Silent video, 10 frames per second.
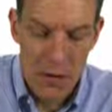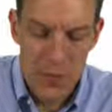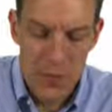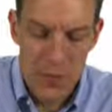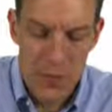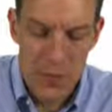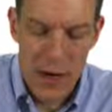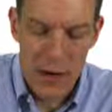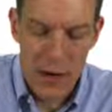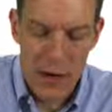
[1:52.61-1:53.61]
your own
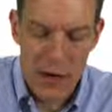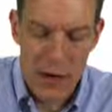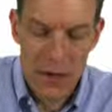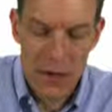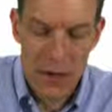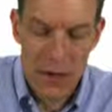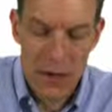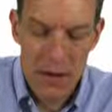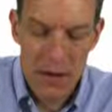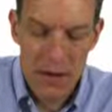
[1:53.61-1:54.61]
action,
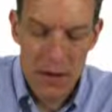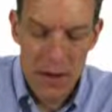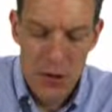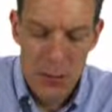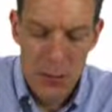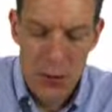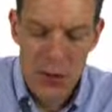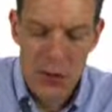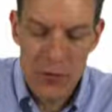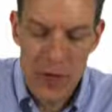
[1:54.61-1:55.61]
xi,
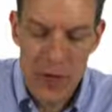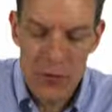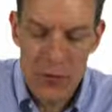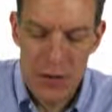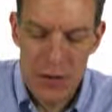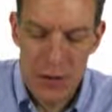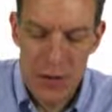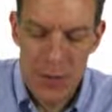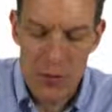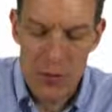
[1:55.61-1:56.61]
plus the action of your
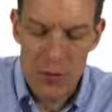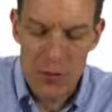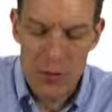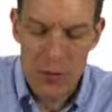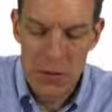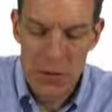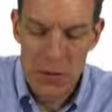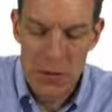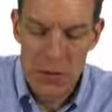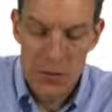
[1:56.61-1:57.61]
neighbors.
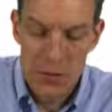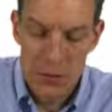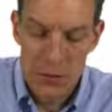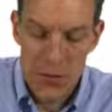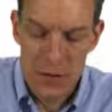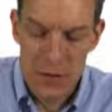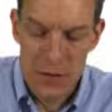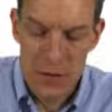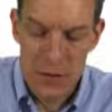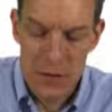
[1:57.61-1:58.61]
So you've got
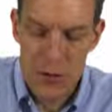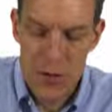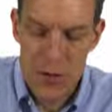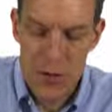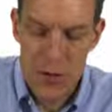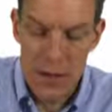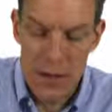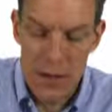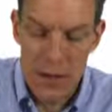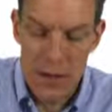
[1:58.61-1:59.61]
sum of j
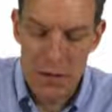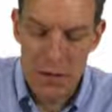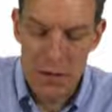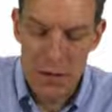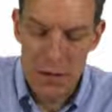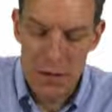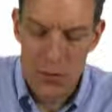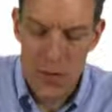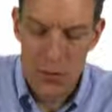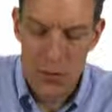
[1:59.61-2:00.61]
in your
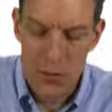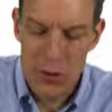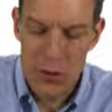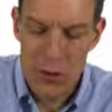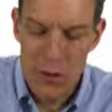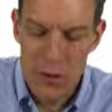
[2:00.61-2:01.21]
neighborhood